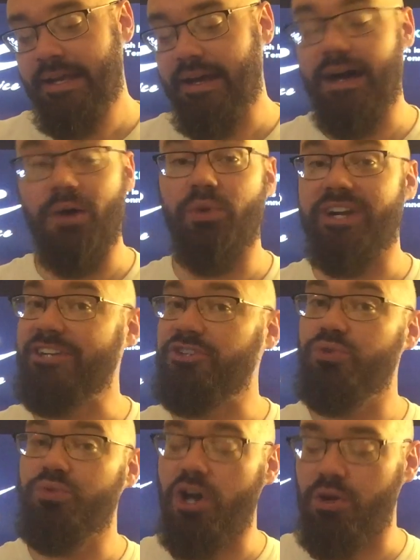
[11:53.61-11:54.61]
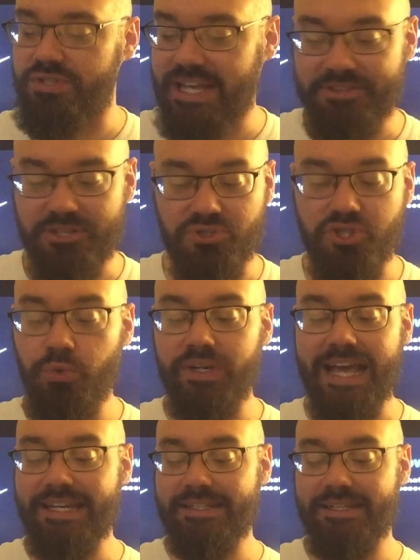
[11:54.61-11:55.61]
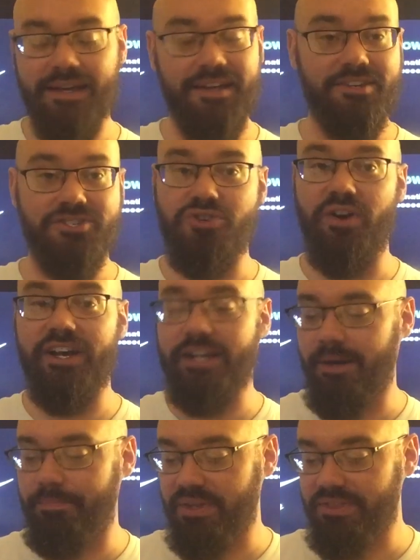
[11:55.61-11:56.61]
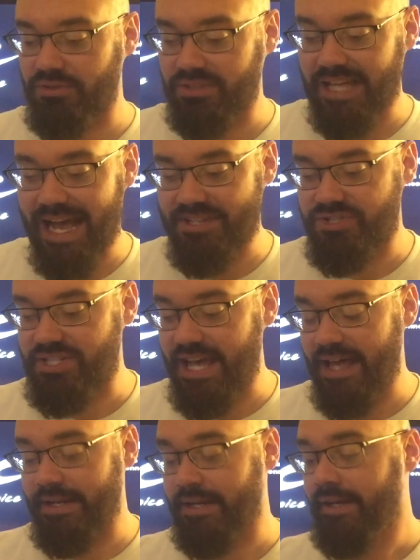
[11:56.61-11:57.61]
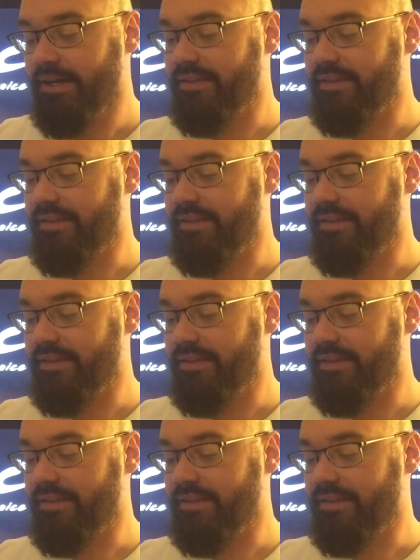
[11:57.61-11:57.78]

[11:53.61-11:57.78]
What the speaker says: What I do know is that they're 2-8 straight up in their last 10.